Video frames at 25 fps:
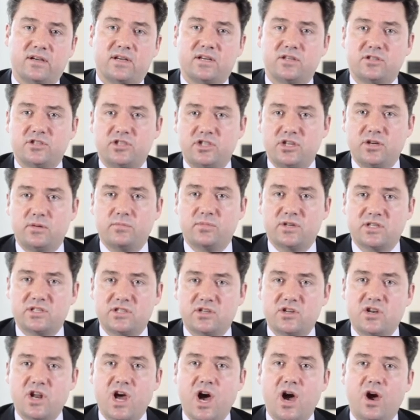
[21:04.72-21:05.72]
that
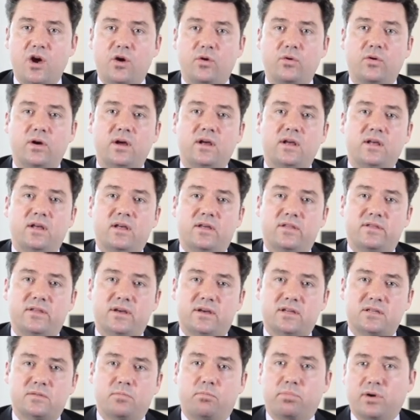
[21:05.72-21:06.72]
consumers know
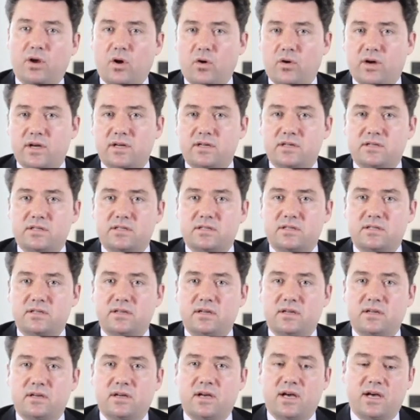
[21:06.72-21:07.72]
that
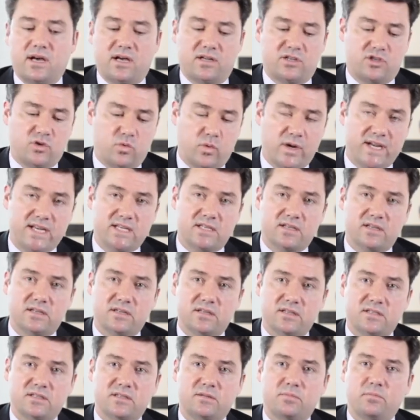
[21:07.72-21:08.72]
bloggers, uh,
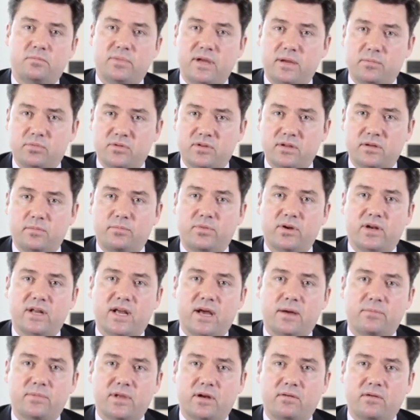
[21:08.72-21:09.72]
tweeters, people that are
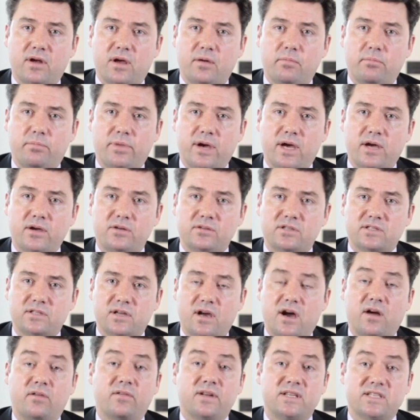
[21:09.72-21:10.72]
putting up their own
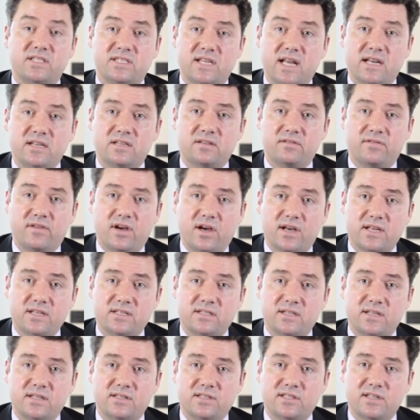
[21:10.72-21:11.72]
posts are
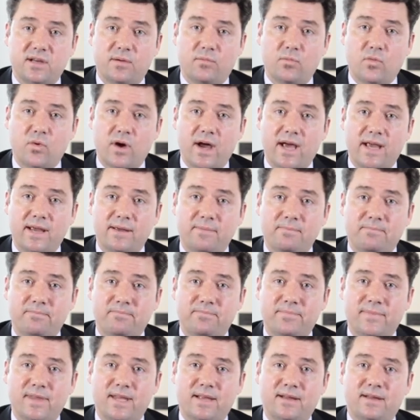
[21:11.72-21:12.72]
incentivised in some way.
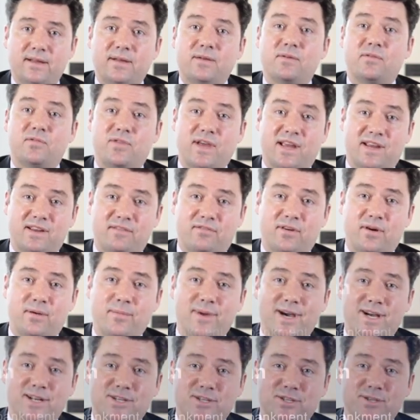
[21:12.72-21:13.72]
Thank you
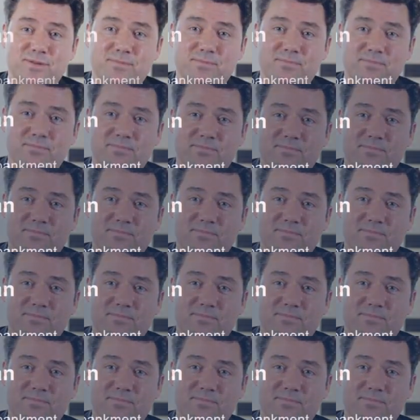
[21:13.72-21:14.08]
very much.